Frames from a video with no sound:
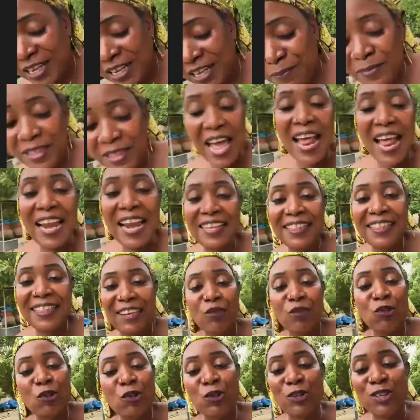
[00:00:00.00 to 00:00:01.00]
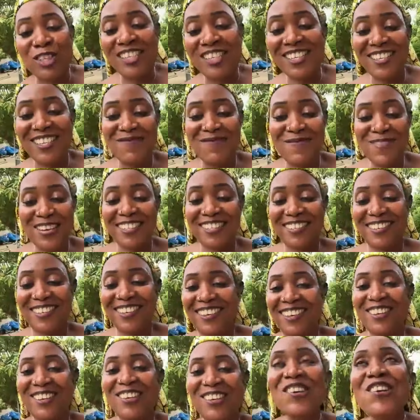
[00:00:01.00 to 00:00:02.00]
I think it can be difficult
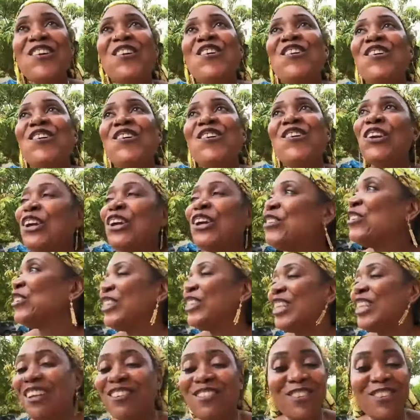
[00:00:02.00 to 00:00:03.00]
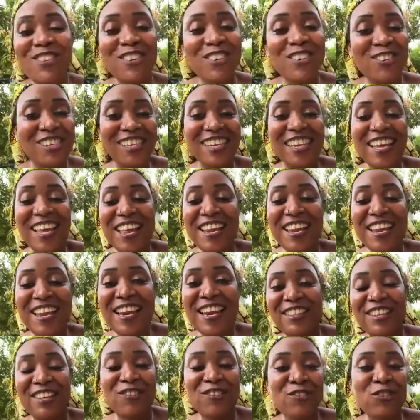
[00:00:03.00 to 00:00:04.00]
to adapt to technology
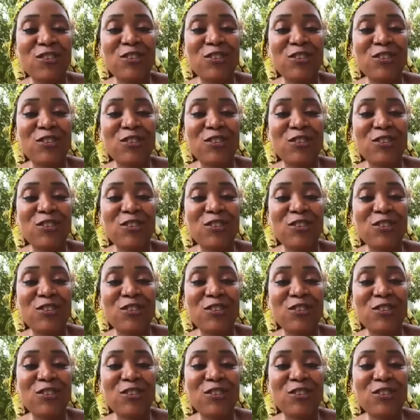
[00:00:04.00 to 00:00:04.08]
because